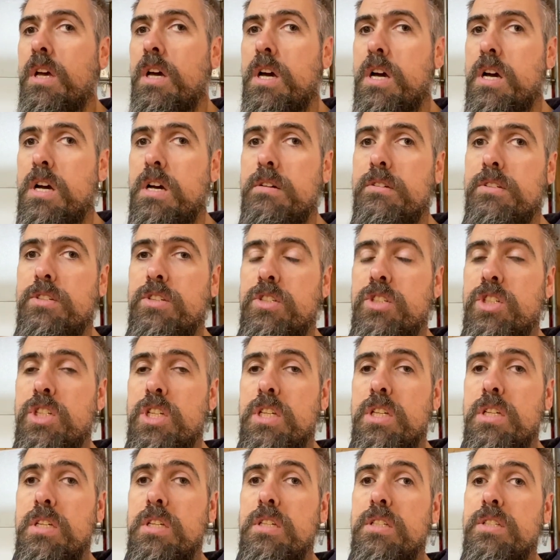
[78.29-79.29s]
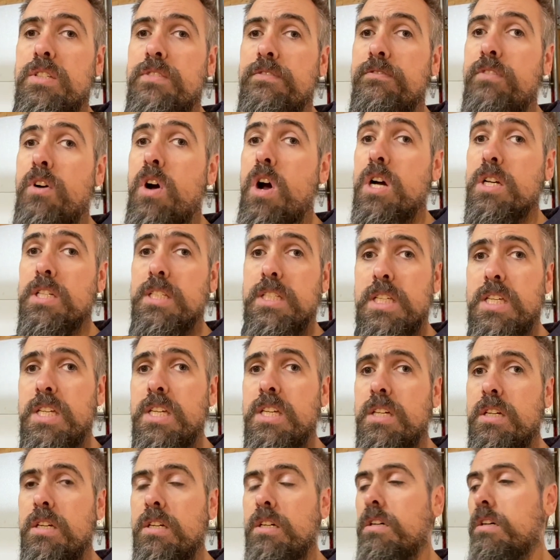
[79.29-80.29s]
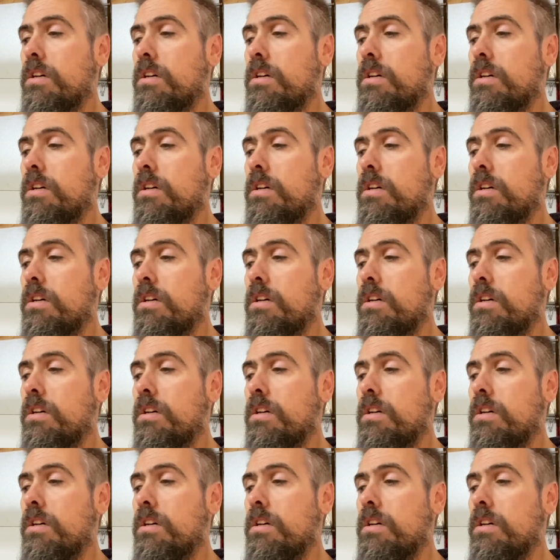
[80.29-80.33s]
Uh, she's Foxy.